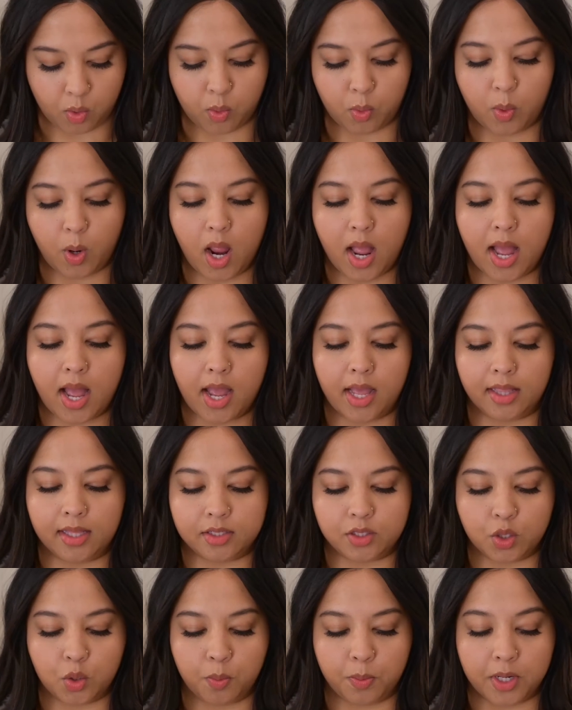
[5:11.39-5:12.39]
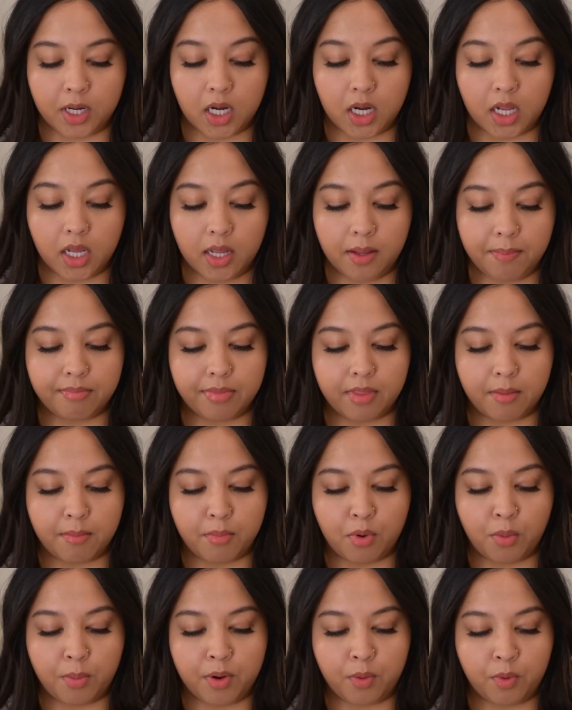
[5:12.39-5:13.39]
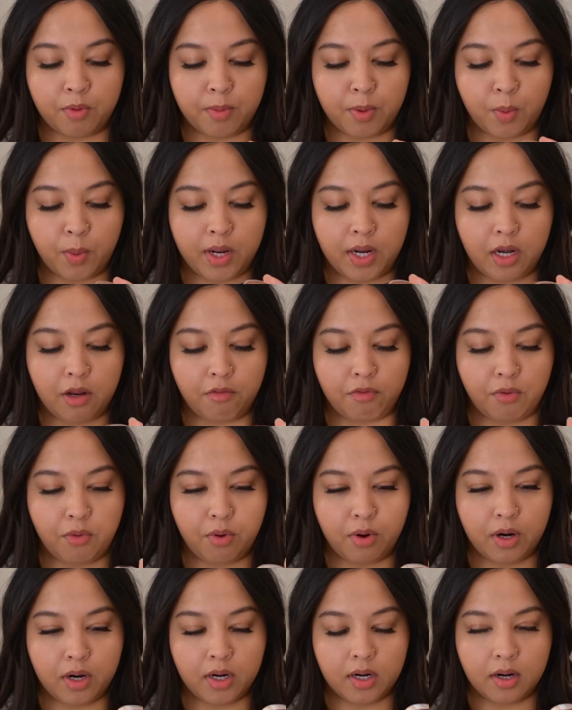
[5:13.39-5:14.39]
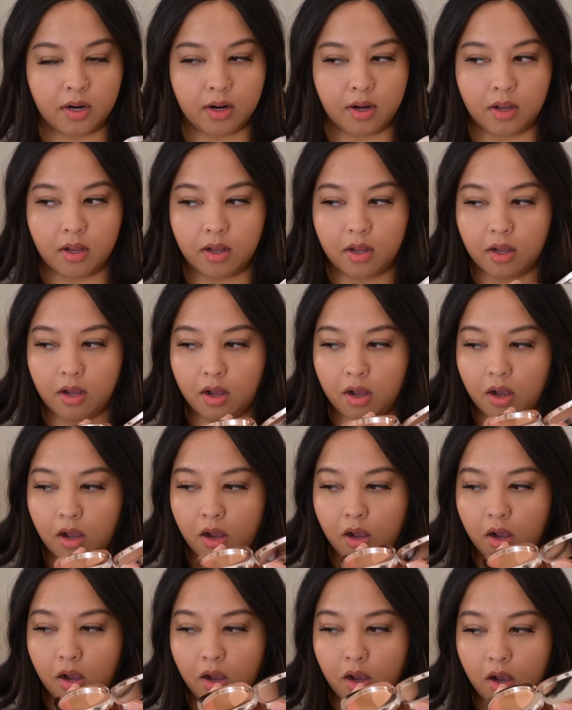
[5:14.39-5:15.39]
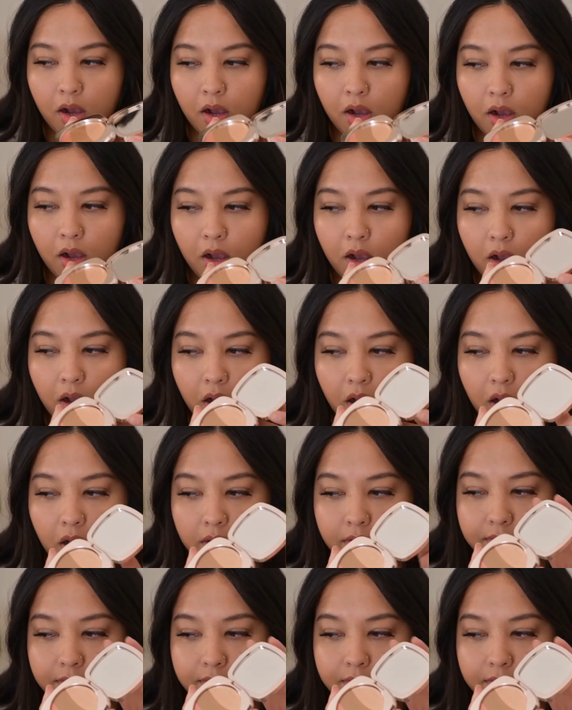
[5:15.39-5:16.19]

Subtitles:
right, let's open it up. The moment we've been waiting for. Ah.